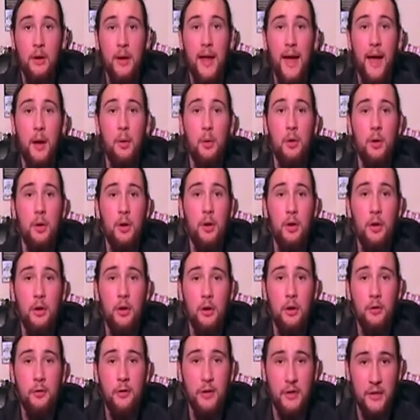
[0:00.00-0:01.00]
Now,
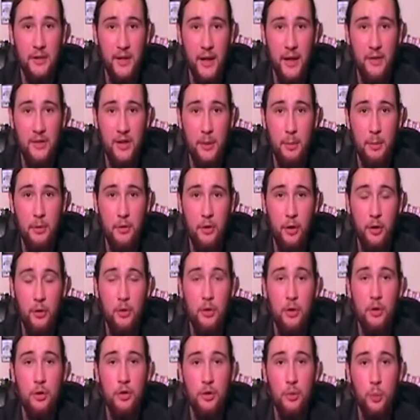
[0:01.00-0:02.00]
for today's
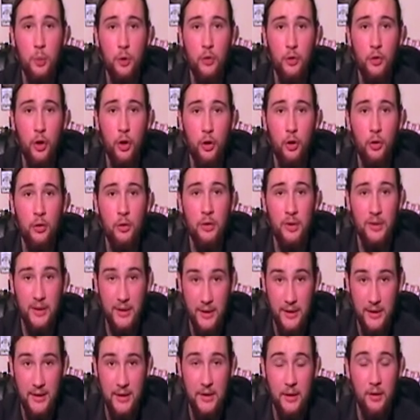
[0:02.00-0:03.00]
episode, you will not
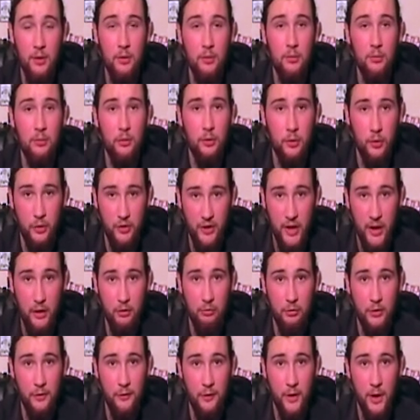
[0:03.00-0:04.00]
need your
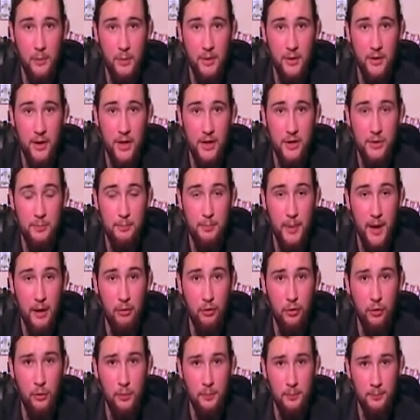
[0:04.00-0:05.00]
secondary fermentation
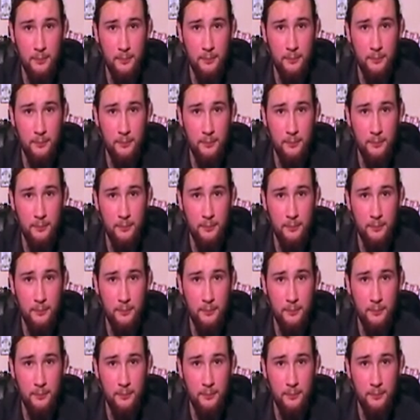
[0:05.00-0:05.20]
barrel.